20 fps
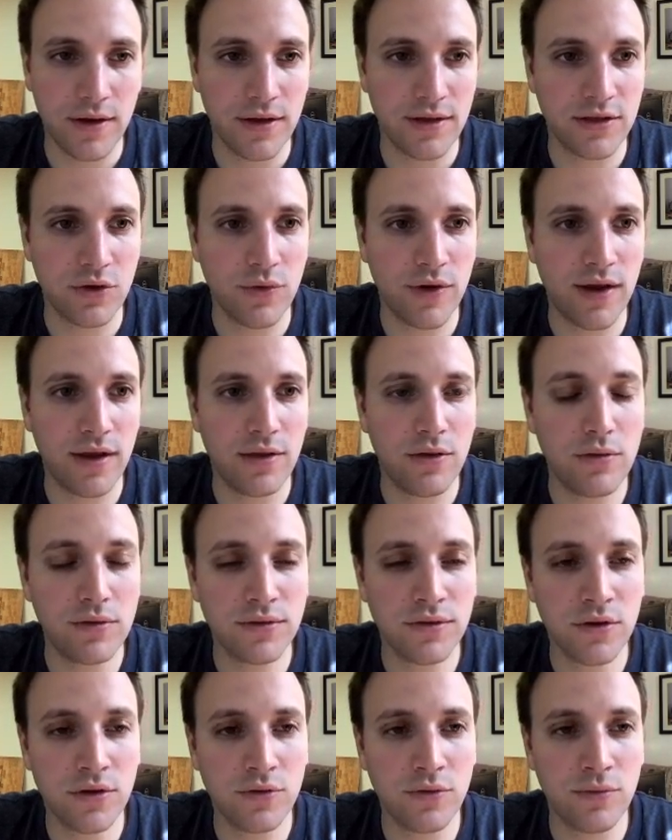So we can do
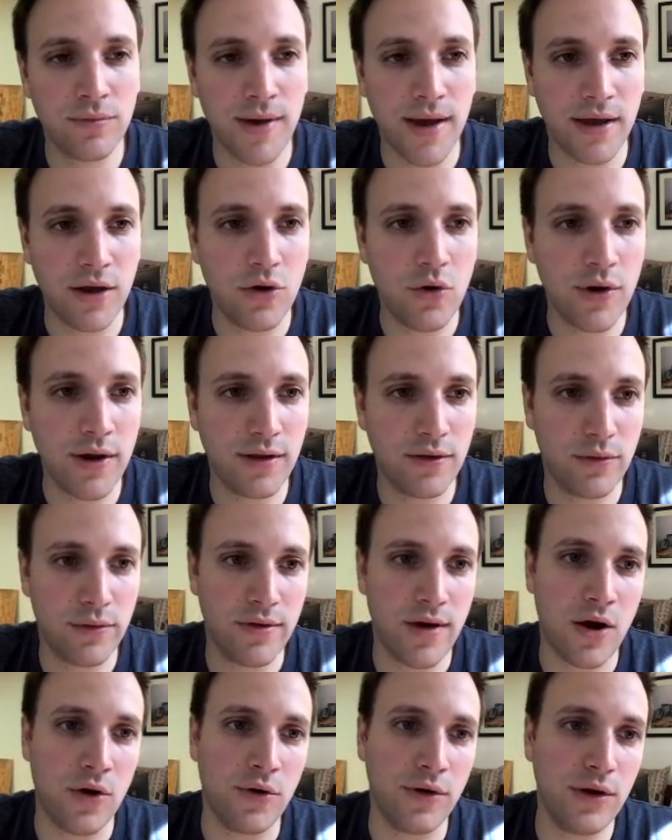so by going
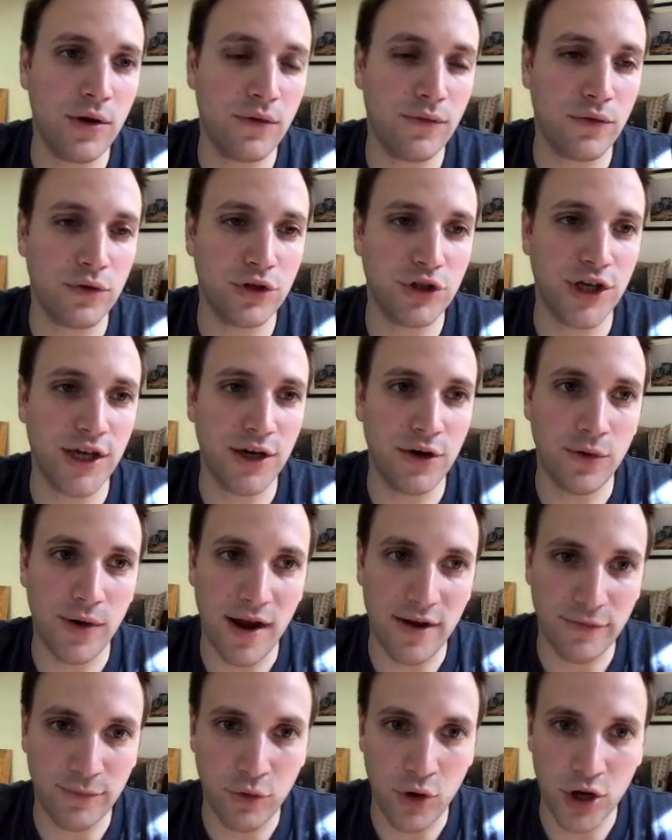to our neo4j
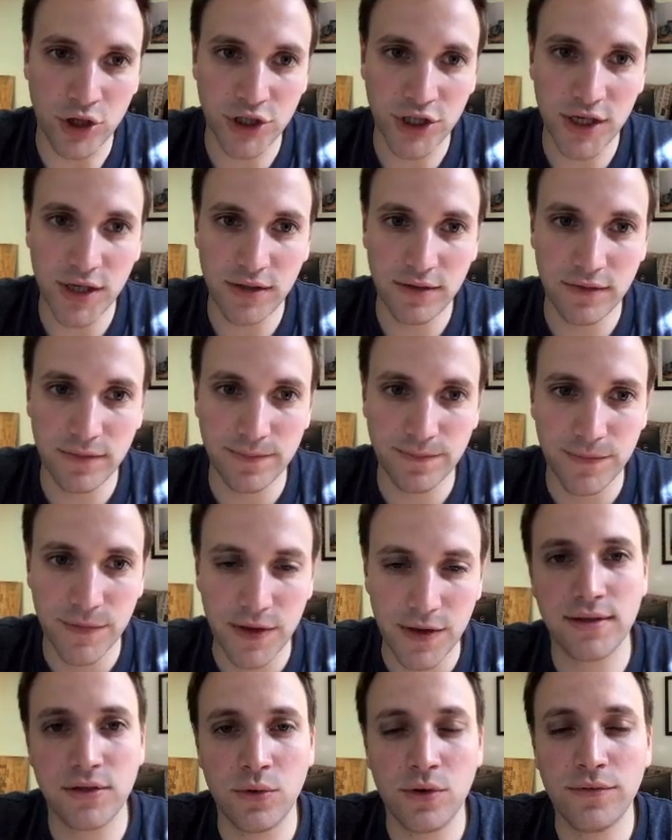graph project.
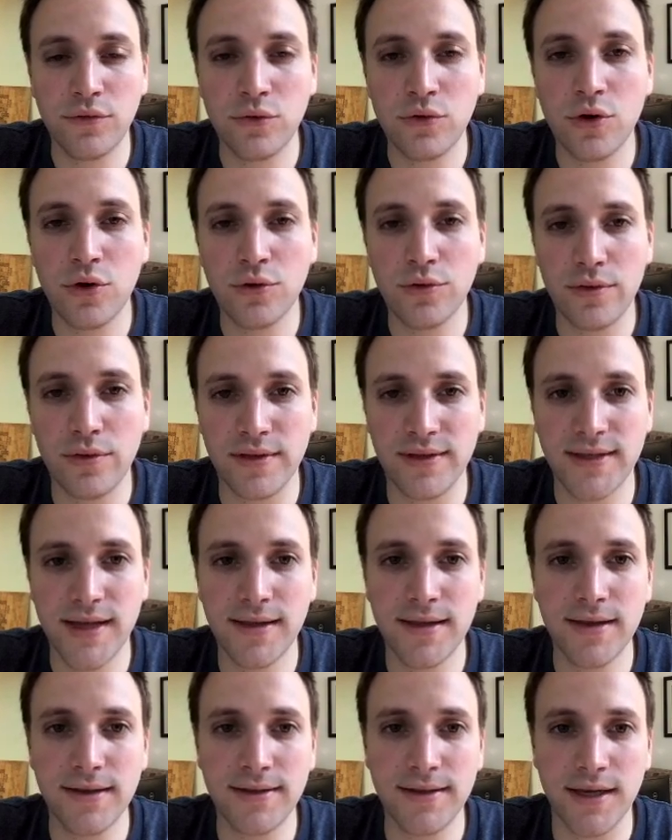So if we'll go to the
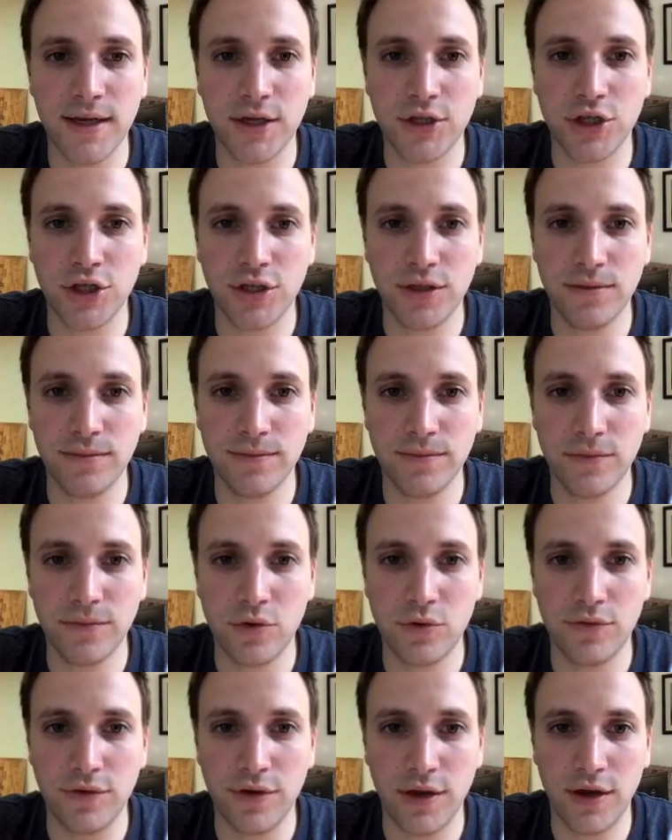settings section
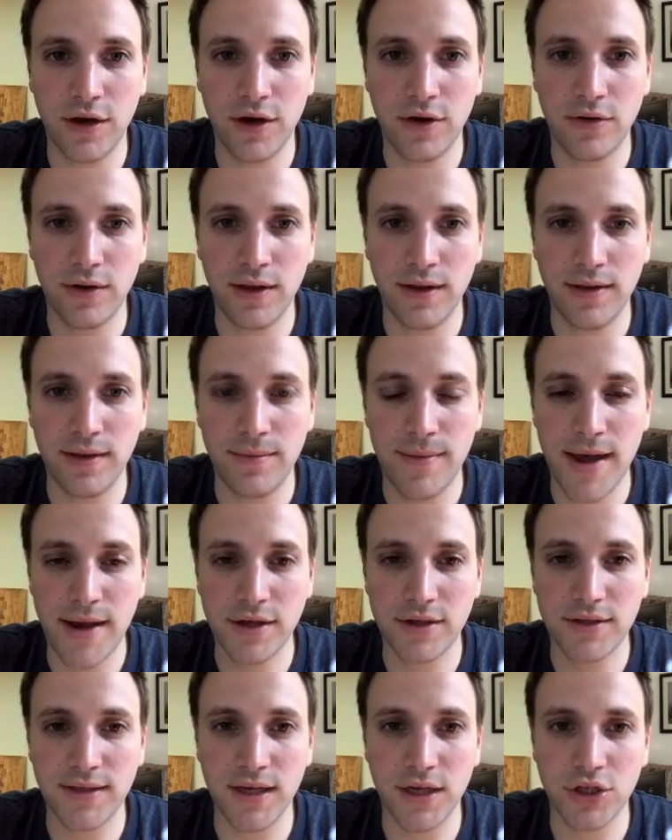over here in the
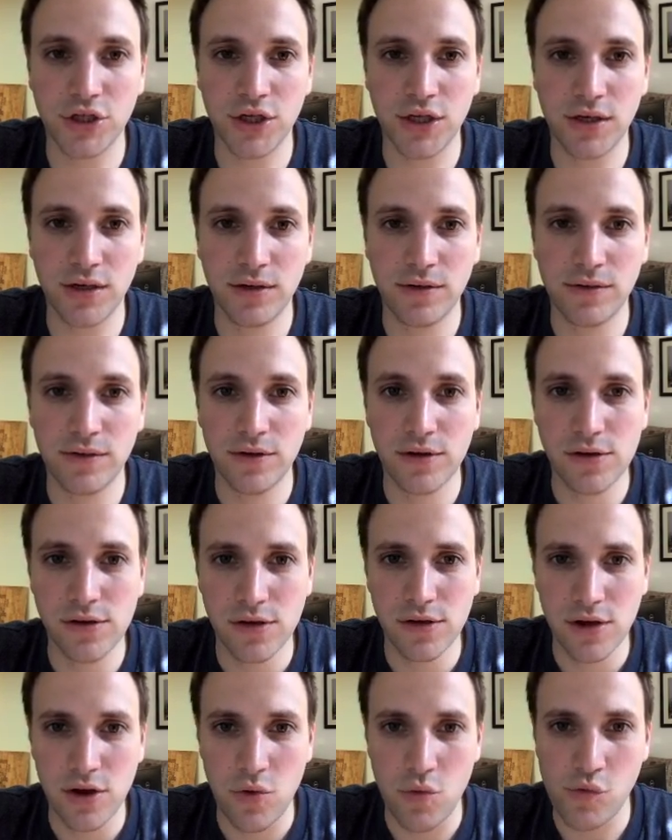manage section,
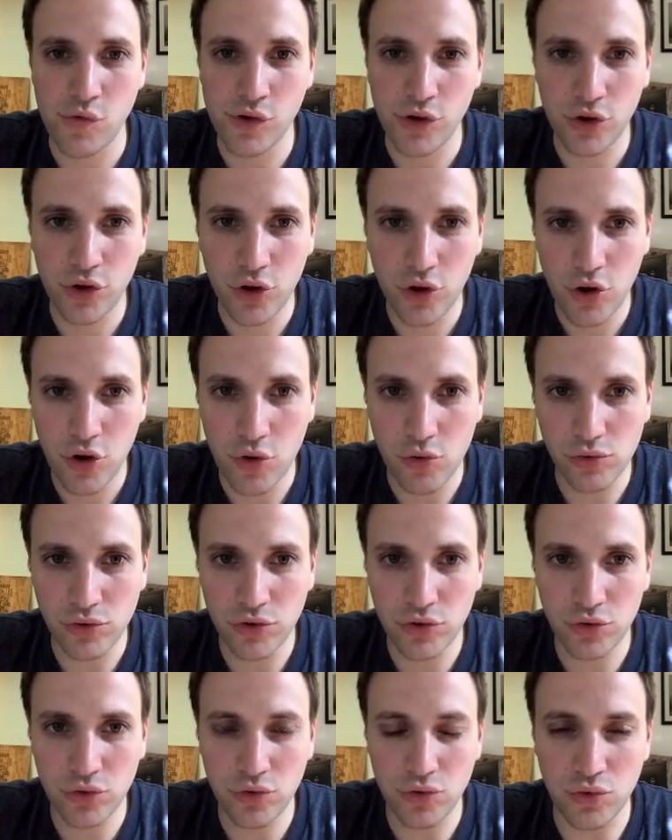we'll go
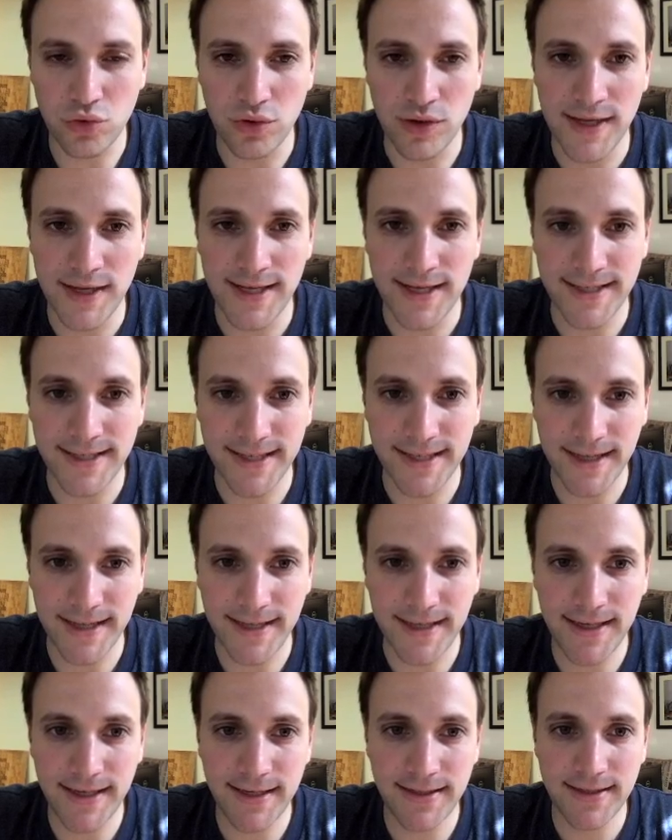to
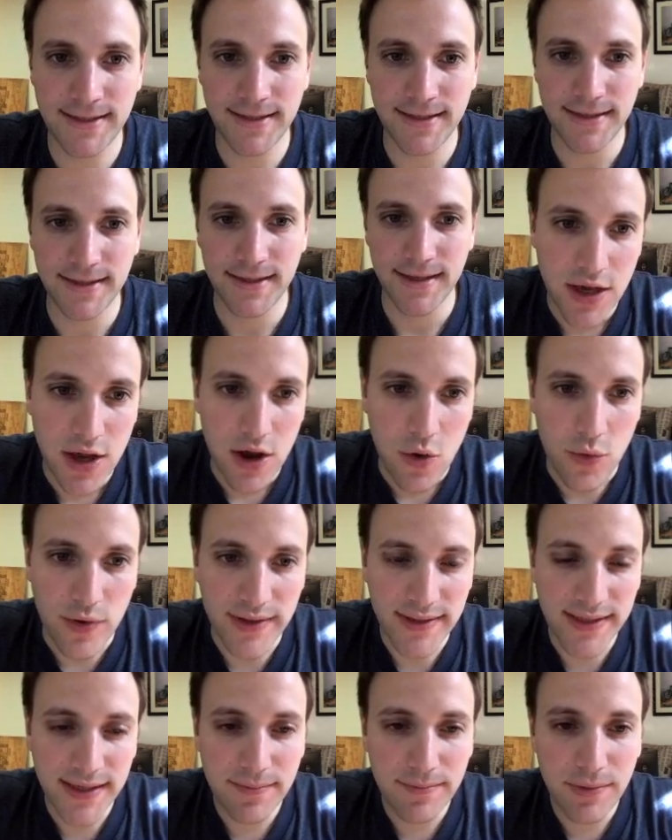settings. We
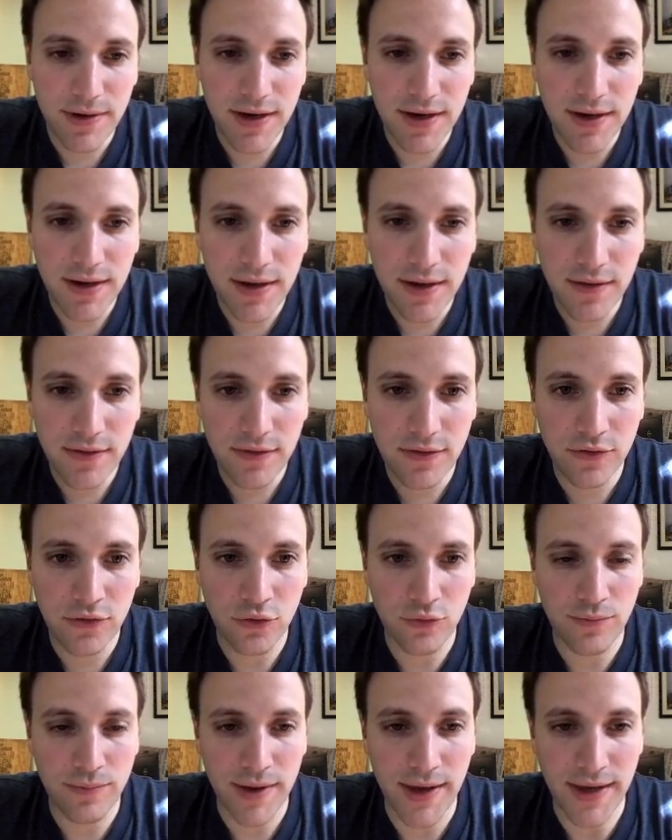simply need
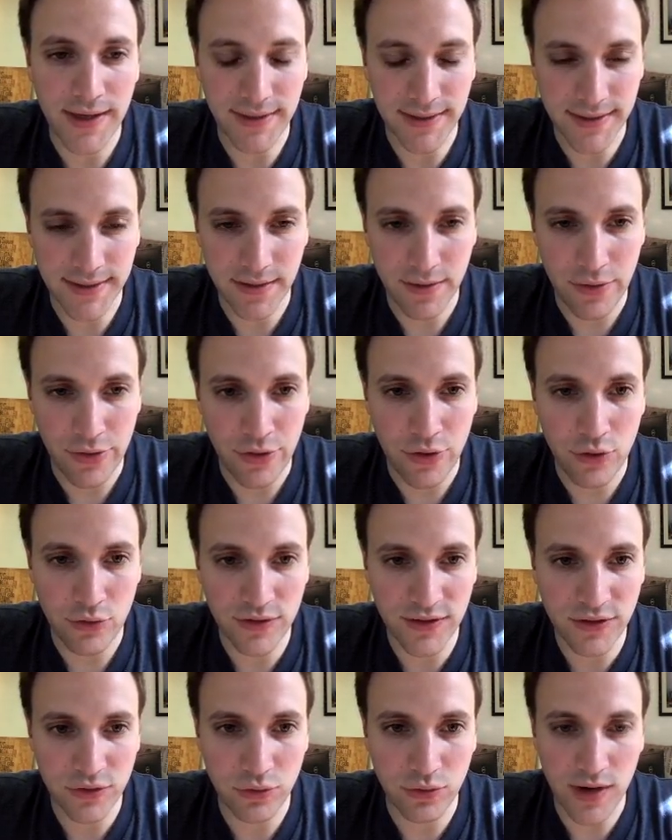to paste
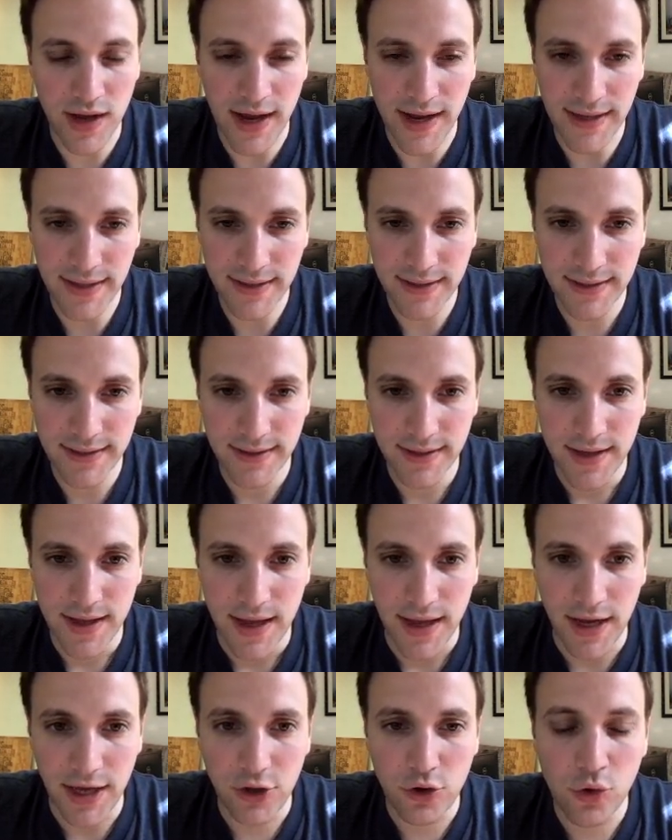those two lines
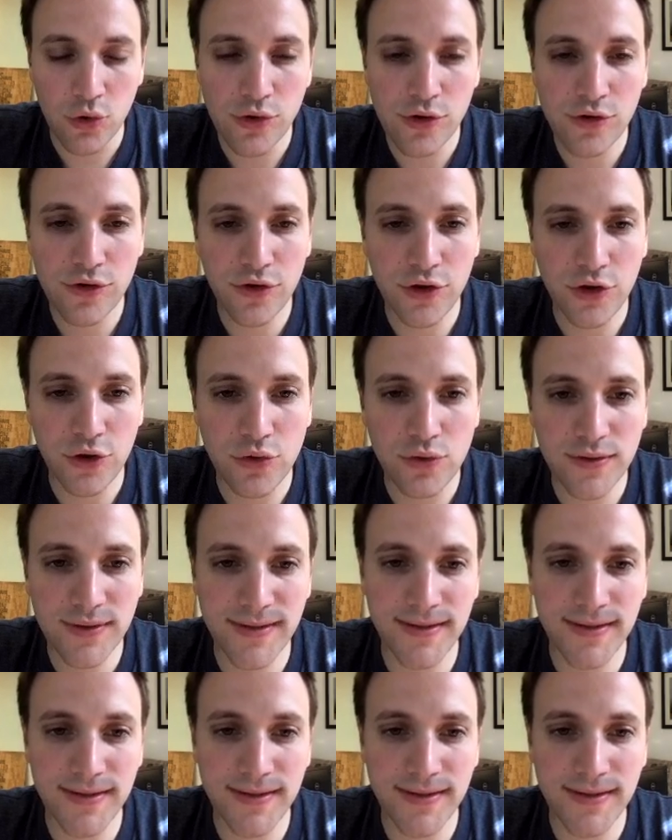in order to use